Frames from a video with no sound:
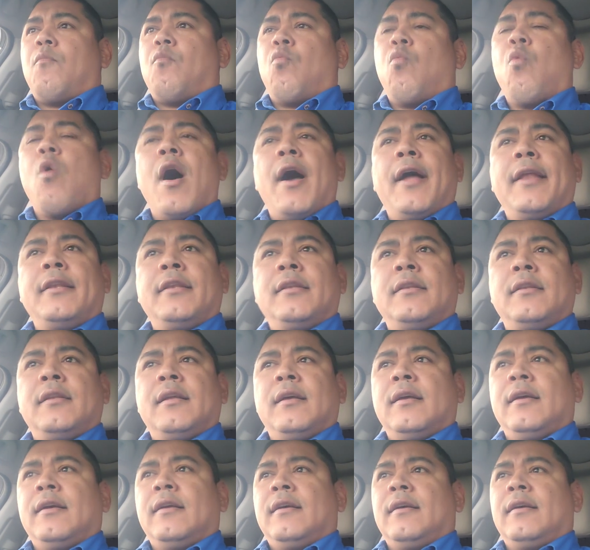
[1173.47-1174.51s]
one
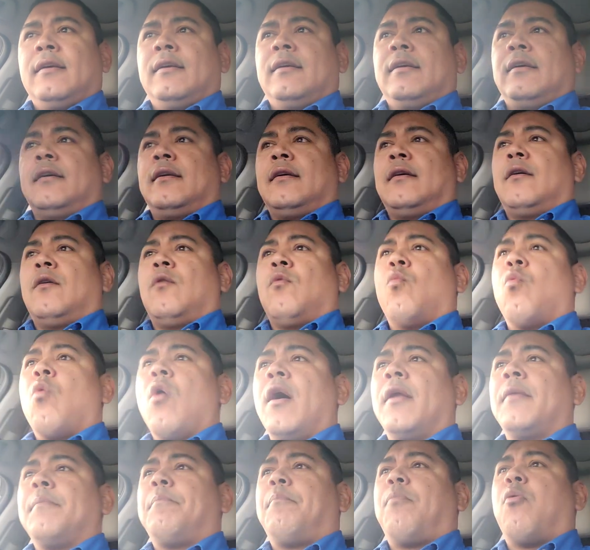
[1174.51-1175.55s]

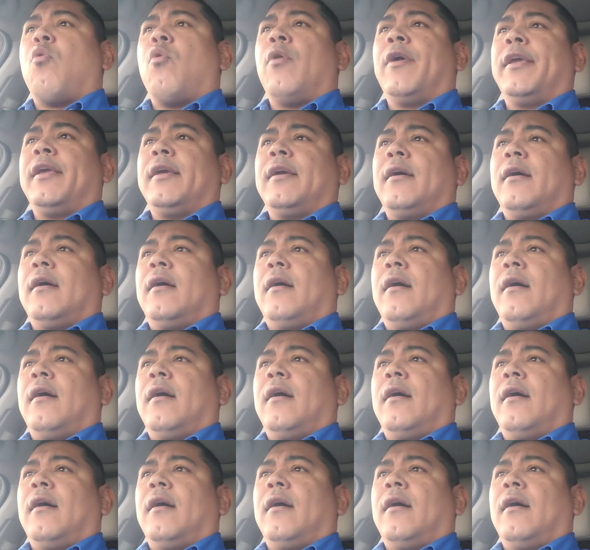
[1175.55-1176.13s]
point